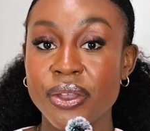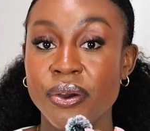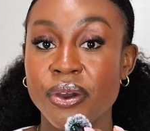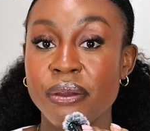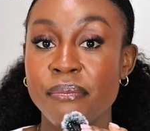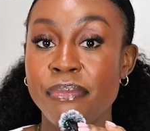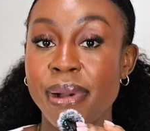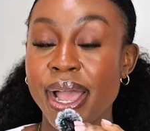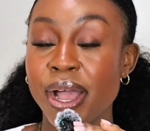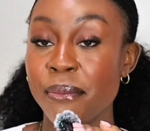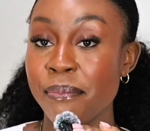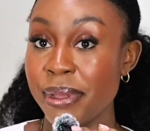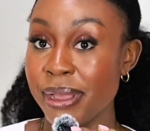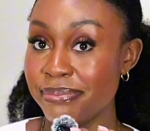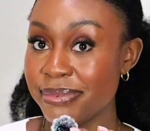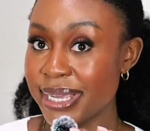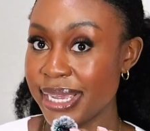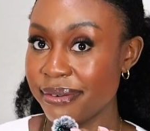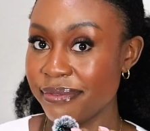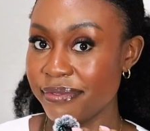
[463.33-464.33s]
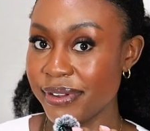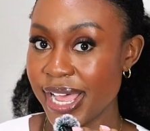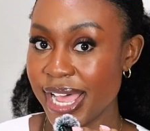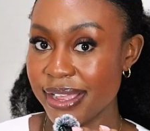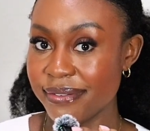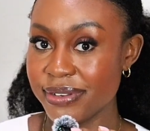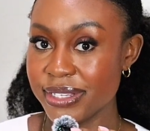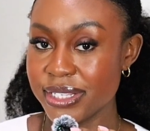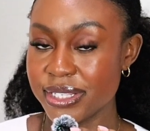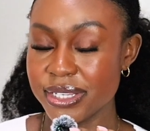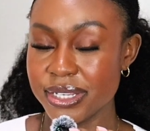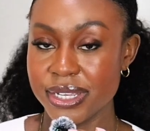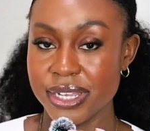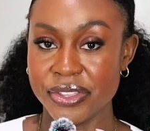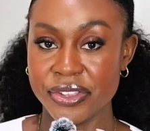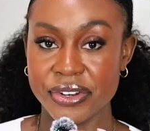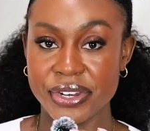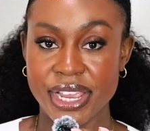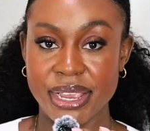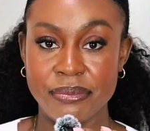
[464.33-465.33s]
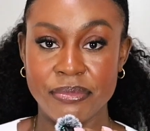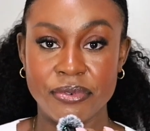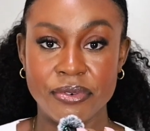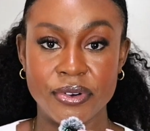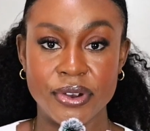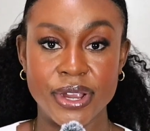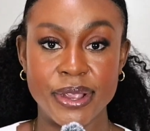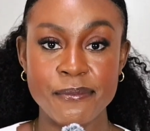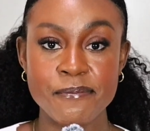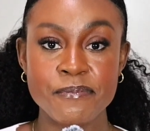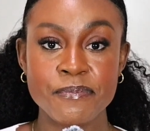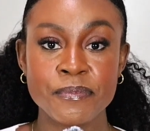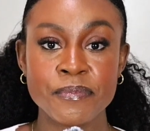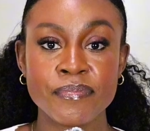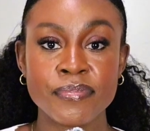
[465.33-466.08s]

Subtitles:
or biopeptide 5 is the other name for it.